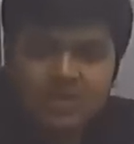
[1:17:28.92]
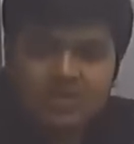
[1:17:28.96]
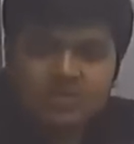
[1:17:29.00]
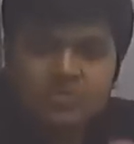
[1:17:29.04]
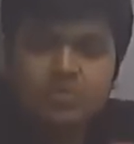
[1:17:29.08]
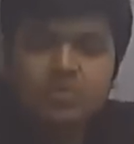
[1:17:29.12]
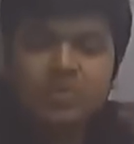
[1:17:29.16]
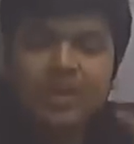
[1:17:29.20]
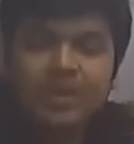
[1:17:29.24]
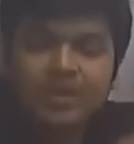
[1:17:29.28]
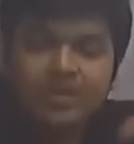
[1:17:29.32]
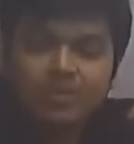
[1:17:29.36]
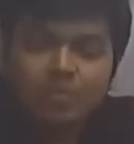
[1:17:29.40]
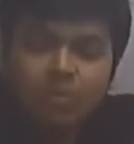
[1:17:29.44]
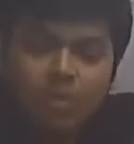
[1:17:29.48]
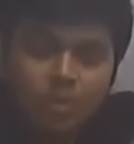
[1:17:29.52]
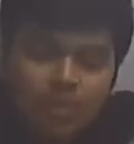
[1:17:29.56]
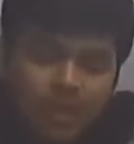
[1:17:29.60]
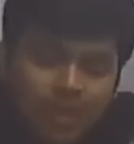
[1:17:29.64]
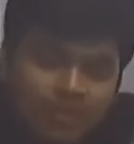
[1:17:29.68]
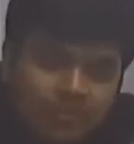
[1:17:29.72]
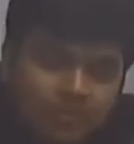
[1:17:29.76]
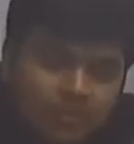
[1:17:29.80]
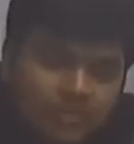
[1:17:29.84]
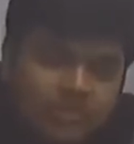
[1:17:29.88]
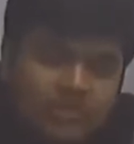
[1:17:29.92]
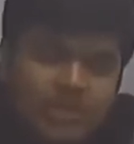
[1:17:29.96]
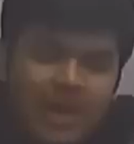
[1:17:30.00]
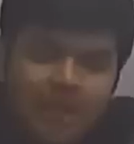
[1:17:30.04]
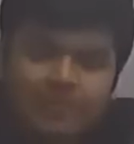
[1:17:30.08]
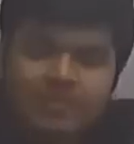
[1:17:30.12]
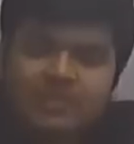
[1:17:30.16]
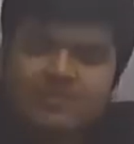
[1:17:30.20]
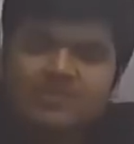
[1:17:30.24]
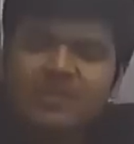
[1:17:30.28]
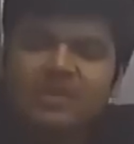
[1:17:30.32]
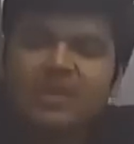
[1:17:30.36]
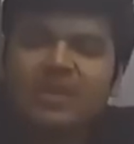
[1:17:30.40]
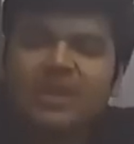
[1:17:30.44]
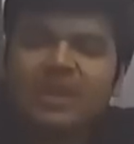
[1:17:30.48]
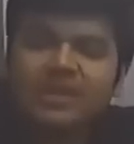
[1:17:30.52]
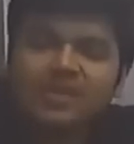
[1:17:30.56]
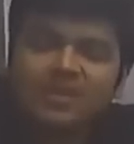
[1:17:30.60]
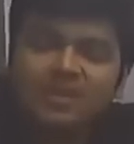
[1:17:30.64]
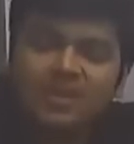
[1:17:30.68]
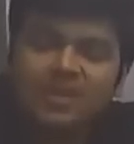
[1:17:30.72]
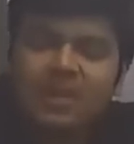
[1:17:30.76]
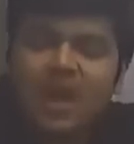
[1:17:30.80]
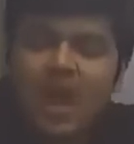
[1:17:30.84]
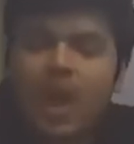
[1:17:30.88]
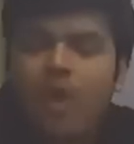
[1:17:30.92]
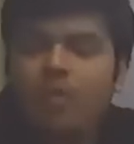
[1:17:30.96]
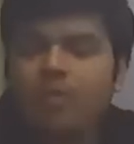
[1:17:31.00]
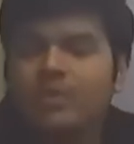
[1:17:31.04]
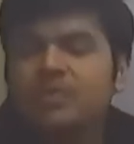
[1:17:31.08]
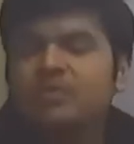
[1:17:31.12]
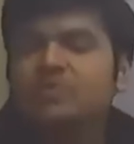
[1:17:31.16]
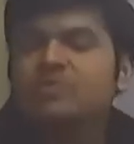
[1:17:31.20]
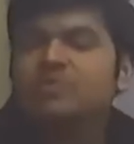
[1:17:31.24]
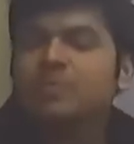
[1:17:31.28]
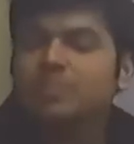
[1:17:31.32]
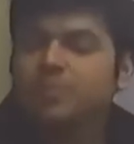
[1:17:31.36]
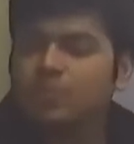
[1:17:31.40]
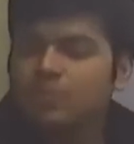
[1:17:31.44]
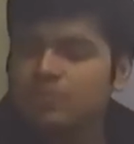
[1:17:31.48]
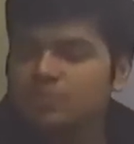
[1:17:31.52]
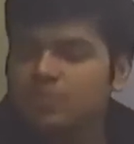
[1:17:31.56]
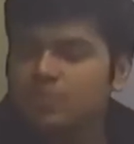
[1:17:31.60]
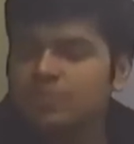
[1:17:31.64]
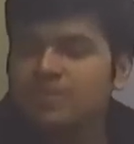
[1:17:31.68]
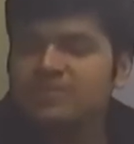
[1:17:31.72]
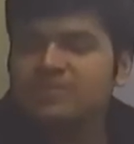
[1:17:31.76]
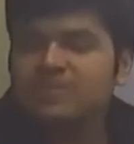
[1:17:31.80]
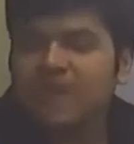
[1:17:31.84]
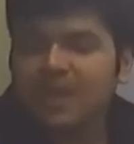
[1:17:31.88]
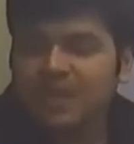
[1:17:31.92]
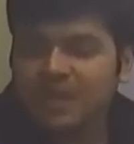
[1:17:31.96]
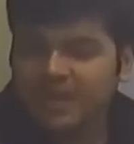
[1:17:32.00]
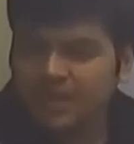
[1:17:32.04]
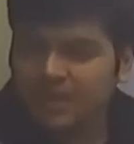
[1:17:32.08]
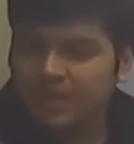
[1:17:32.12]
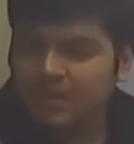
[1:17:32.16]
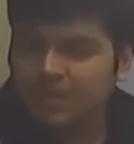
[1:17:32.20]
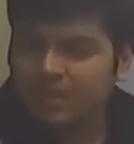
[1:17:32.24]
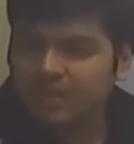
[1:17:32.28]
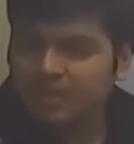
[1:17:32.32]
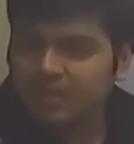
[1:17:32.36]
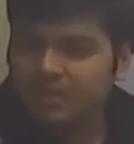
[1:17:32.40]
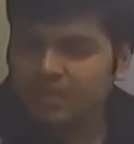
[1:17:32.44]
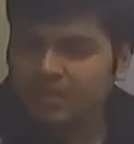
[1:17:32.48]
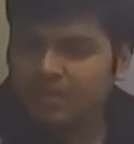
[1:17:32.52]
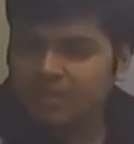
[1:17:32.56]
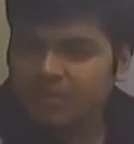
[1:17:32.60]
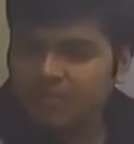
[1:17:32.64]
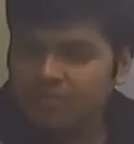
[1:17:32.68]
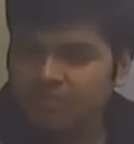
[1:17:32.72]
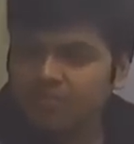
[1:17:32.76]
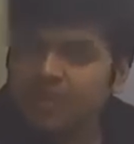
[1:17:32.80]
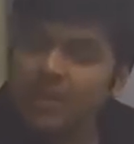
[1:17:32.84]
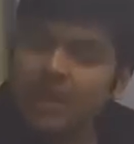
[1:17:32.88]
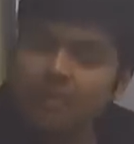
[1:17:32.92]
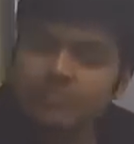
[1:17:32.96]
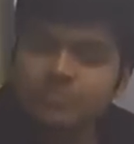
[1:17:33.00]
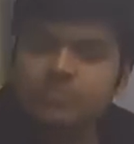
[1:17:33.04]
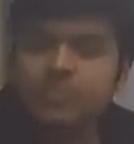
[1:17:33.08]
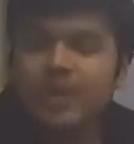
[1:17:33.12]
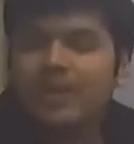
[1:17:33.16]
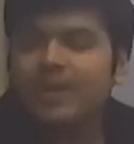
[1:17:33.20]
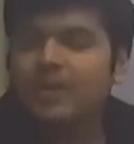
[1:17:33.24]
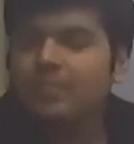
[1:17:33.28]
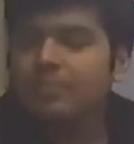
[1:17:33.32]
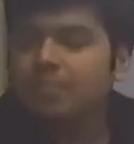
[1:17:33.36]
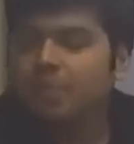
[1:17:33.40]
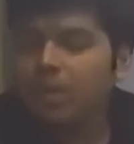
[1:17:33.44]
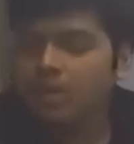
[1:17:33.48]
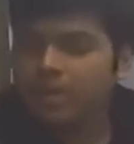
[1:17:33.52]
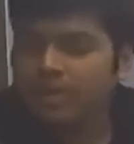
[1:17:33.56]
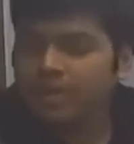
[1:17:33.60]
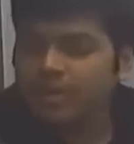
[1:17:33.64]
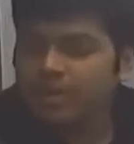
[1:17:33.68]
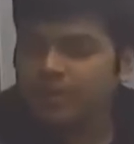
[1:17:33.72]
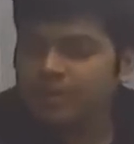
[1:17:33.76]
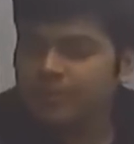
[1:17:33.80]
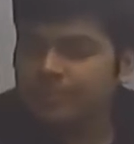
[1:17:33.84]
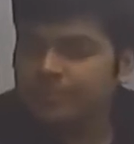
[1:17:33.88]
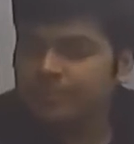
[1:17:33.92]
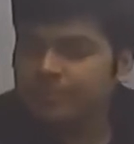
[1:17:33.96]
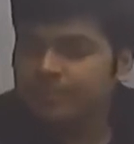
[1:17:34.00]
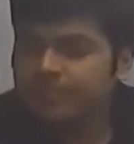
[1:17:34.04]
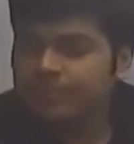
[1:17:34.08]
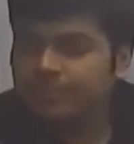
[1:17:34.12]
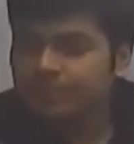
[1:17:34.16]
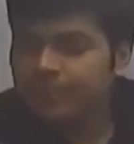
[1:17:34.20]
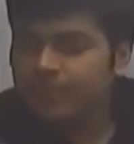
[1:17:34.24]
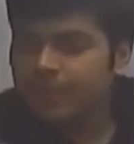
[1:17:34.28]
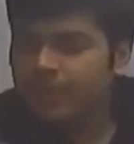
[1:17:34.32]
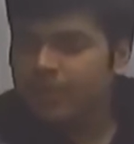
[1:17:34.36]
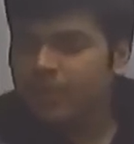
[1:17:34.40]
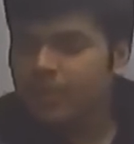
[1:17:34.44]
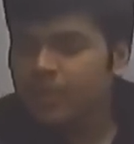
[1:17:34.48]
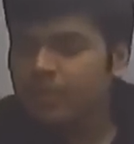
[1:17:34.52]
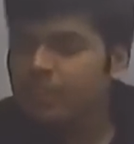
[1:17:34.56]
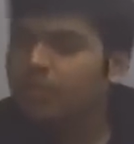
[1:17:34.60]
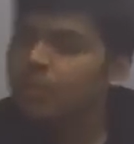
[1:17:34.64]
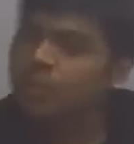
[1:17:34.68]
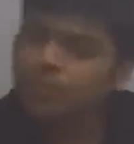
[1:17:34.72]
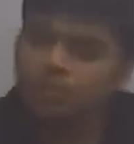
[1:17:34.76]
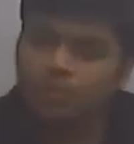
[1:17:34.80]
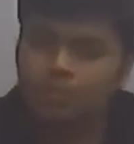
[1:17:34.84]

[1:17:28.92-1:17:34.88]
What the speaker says: so that you know, okay, which chapters are connected and how are you supposed to be studying becomes very important. Bolo,